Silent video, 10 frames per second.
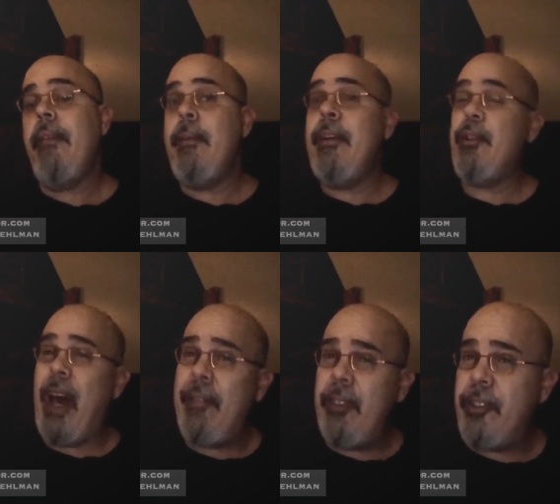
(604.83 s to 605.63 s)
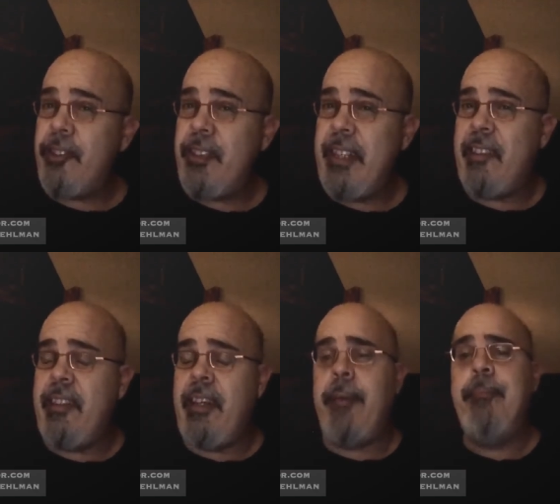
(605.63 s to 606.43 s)
They met travelers the next
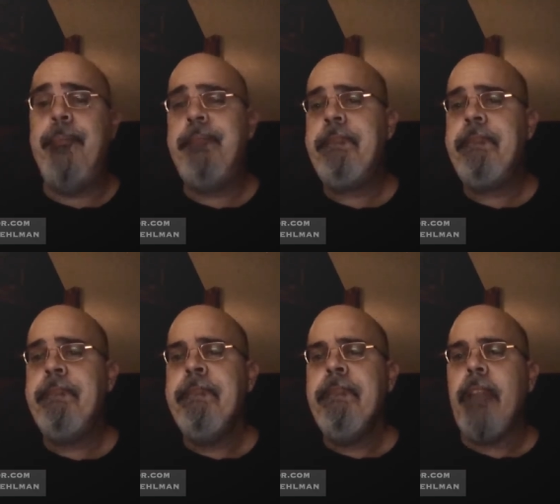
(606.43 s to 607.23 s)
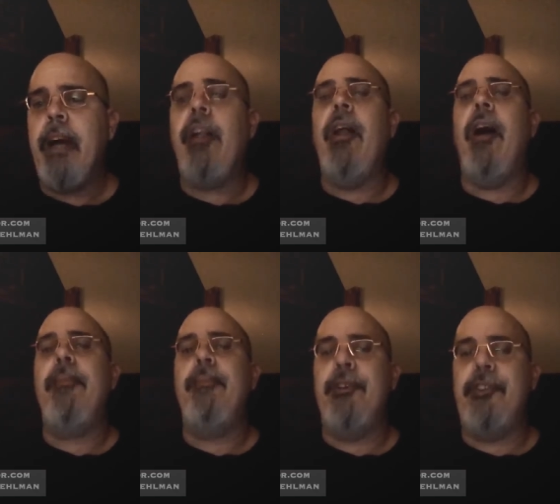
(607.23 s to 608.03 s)
day, a
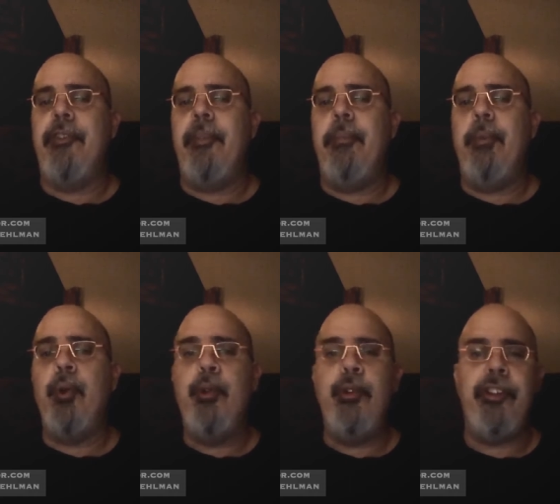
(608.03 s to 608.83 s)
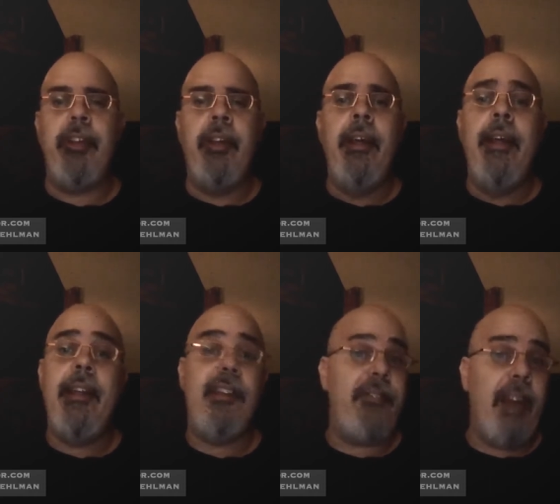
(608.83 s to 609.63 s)
cloth merchant from Bruges,
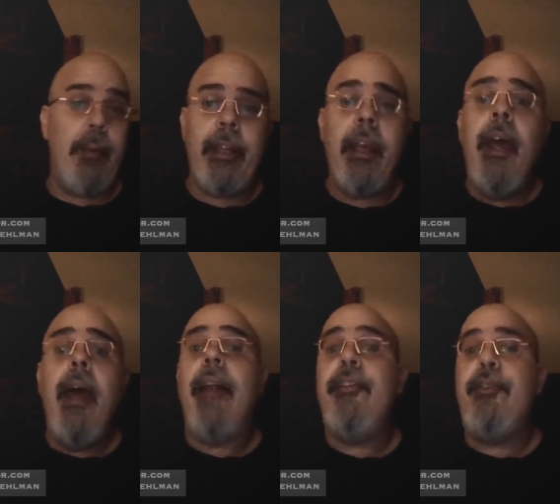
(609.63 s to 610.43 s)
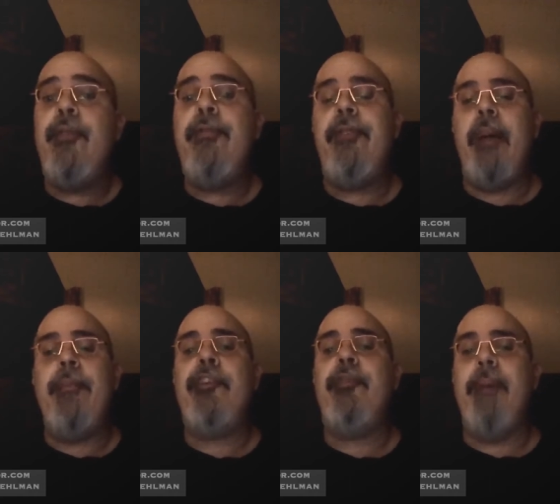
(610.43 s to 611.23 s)
his family, and 2
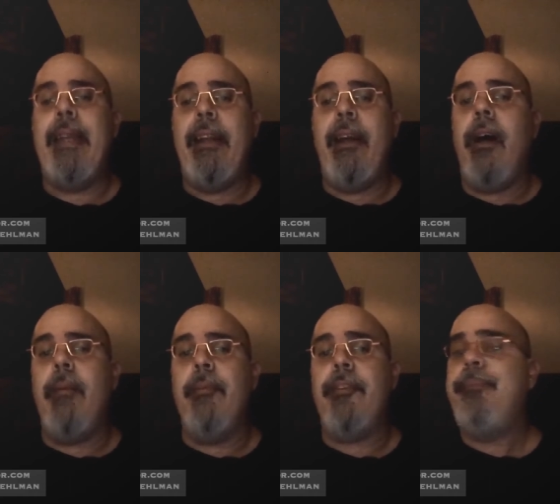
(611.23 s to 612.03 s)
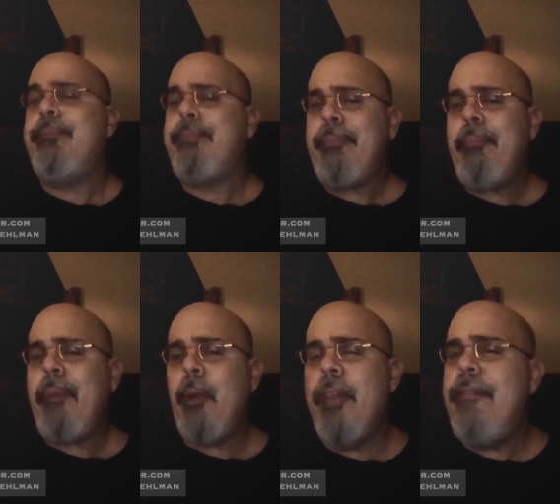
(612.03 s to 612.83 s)
Flemish men-at-arms
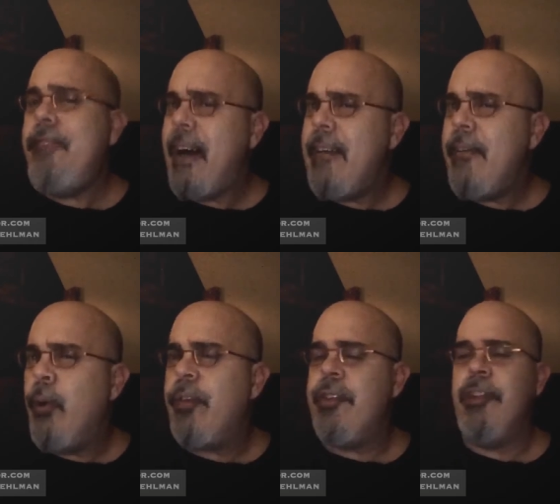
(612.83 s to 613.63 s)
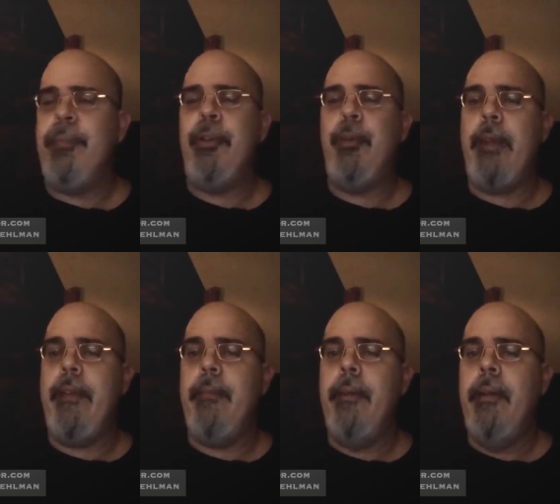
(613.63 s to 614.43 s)
with 5 horses between
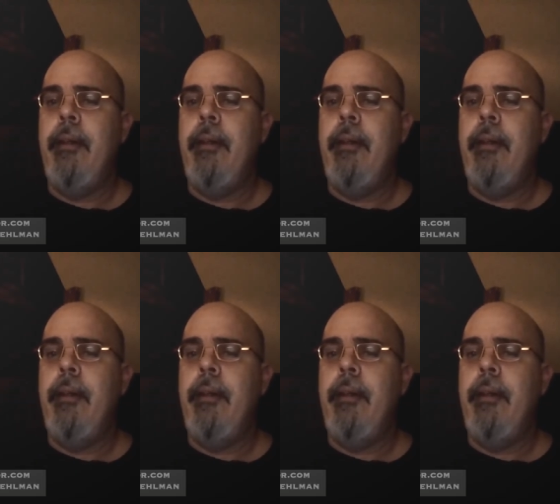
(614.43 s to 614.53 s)
them.